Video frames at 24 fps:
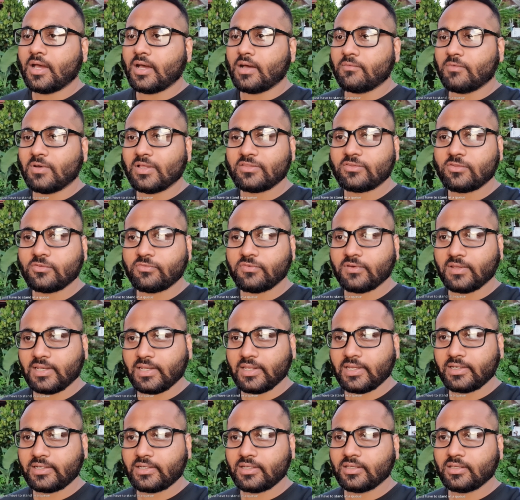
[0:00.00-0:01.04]
Once you fill
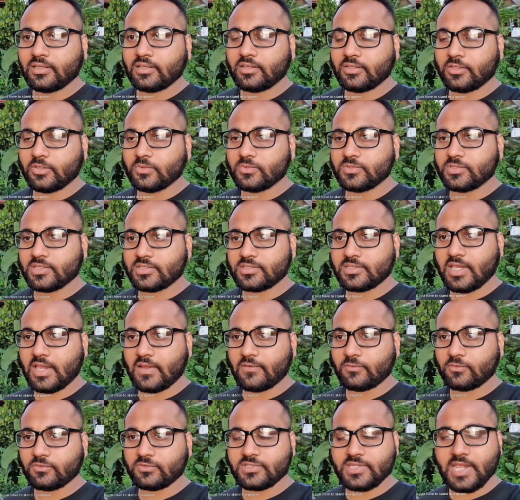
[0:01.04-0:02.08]
it, you just
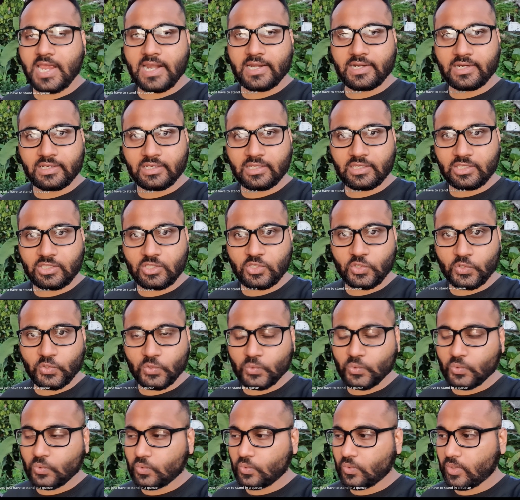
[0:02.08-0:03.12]
have to stand in a
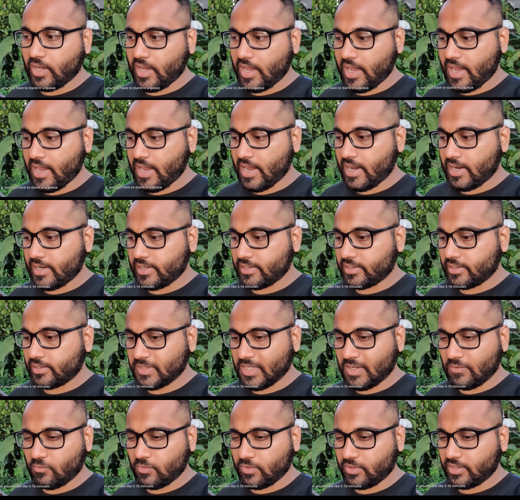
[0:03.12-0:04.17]
queue, and
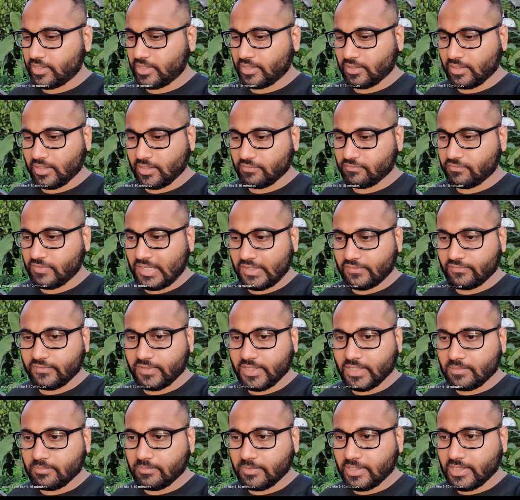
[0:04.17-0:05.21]
that would take like
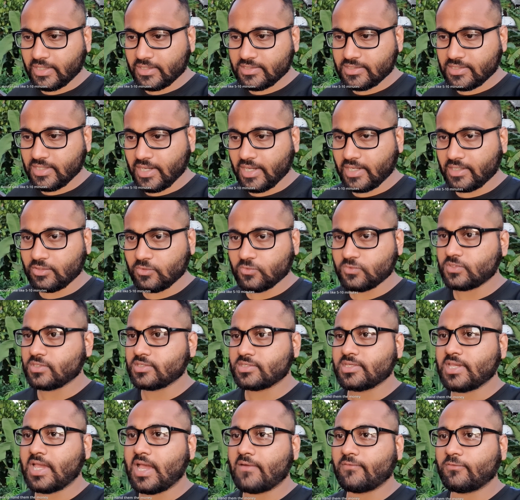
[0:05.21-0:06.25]
5-10 minutes, and you just
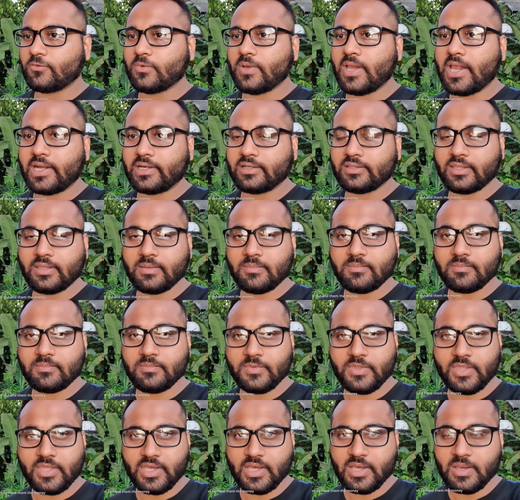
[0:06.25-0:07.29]
have to hand them
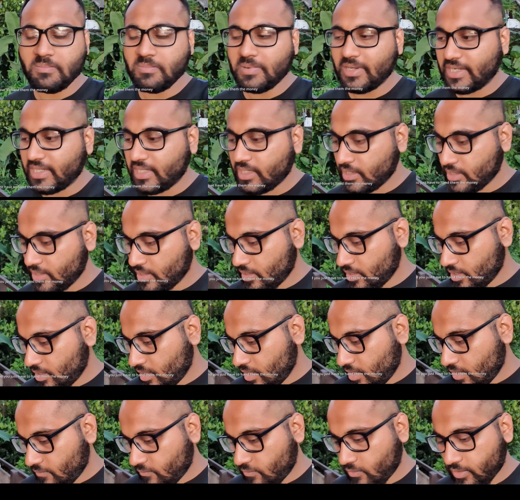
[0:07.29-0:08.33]
the money
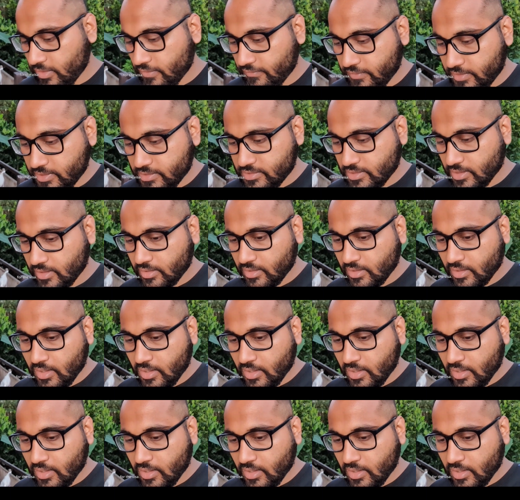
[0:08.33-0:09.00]
for the visa.